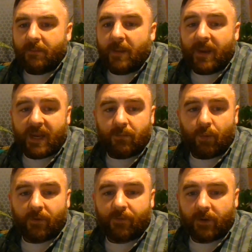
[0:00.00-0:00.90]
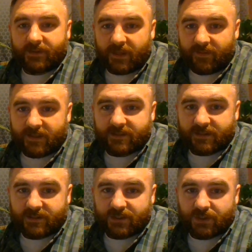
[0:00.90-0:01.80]
paid more for it than this.
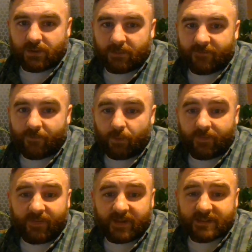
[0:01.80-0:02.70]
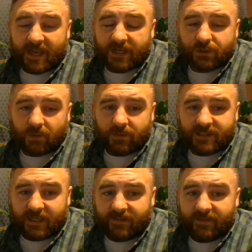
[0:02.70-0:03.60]
This is issue number 4. This actually
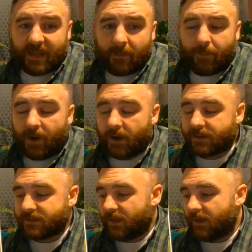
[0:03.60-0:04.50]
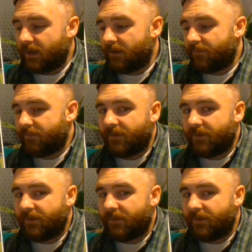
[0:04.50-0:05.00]
was in that box of,